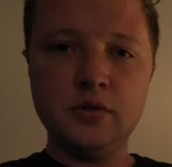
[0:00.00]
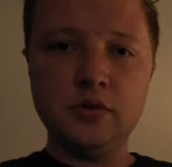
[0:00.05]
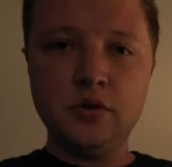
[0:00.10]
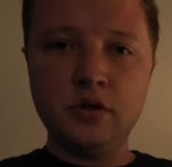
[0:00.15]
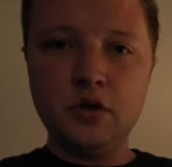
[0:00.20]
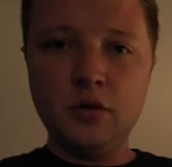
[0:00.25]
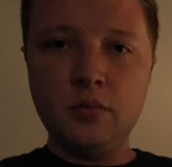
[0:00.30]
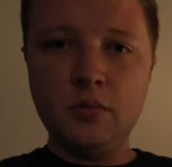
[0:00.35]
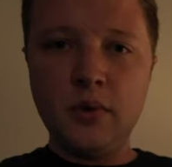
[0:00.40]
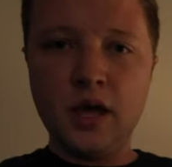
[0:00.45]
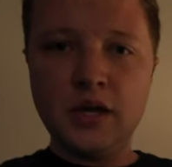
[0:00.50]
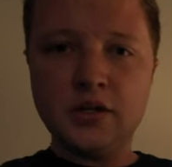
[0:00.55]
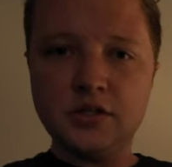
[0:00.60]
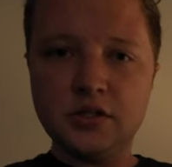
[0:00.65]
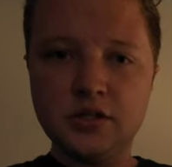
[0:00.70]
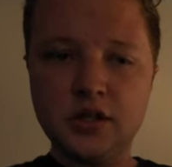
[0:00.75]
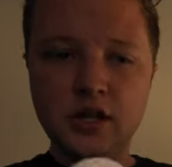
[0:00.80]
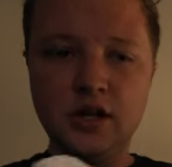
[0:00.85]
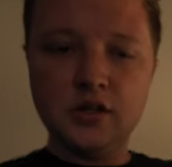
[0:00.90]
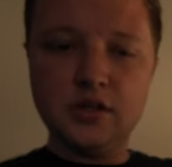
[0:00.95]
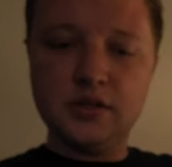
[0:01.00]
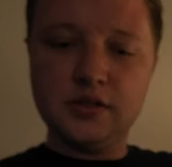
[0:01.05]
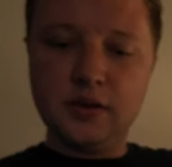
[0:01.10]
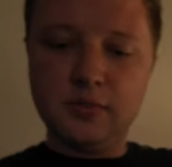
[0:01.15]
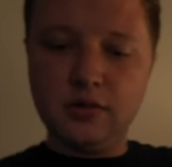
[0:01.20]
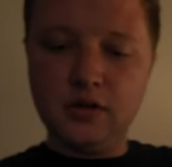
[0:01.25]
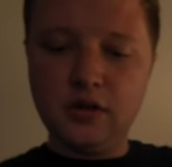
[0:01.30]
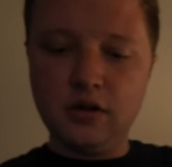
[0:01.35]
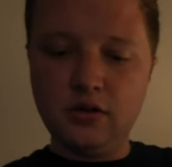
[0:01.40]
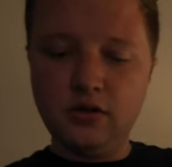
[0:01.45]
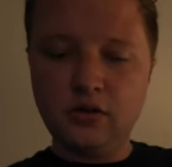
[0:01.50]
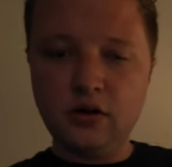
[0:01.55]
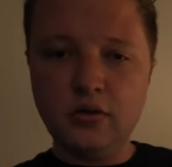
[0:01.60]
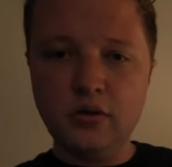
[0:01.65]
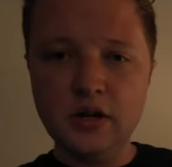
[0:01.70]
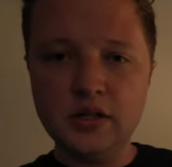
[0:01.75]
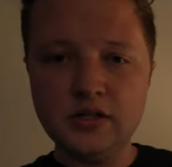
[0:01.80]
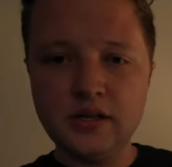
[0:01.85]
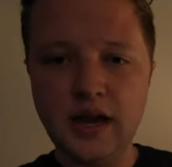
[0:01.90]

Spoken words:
do a little mesh there, just something to throw on